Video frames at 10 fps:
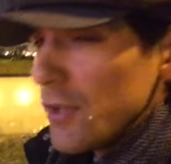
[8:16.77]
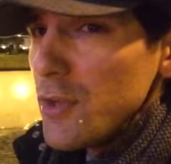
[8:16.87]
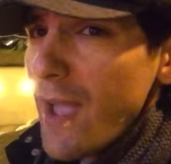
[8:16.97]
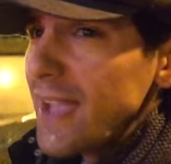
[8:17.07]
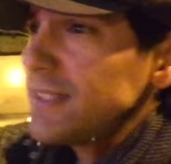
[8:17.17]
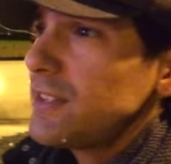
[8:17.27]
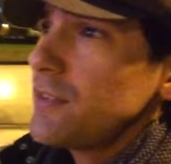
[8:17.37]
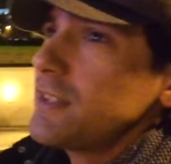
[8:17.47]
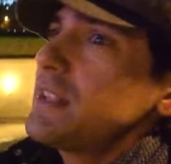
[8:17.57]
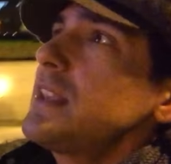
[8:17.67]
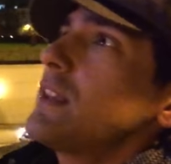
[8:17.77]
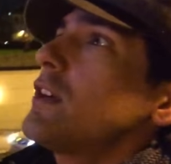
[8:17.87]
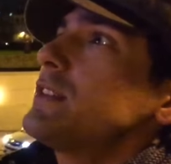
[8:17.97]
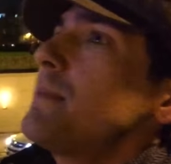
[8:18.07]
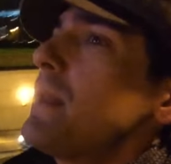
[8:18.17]
you exit through this thing that
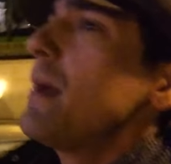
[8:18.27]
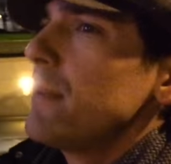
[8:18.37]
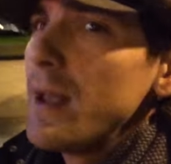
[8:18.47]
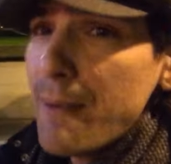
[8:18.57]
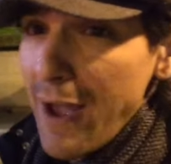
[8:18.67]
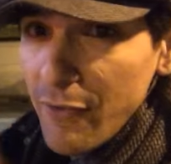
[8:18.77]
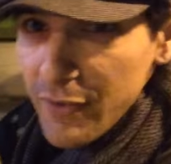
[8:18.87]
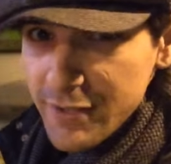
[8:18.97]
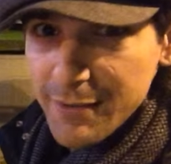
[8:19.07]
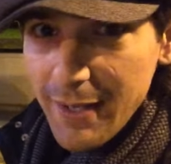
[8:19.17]
goes up and up and up out this